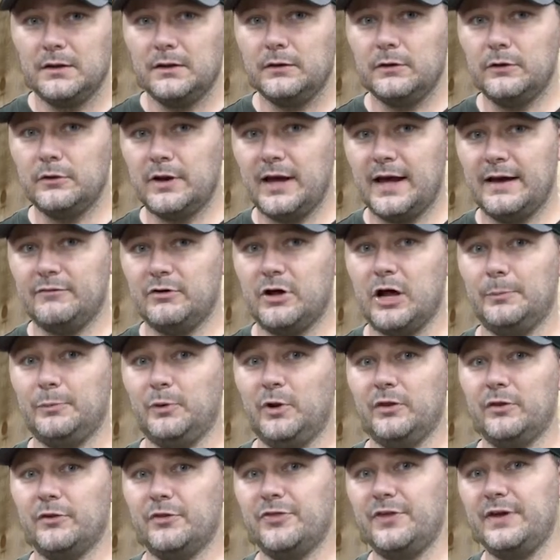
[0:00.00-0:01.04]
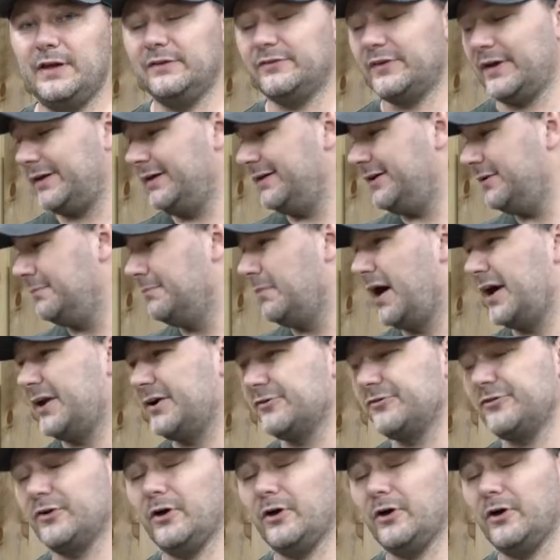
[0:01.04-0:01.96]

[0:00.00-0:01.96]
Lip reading: you to have a couple other things, like a good miter saw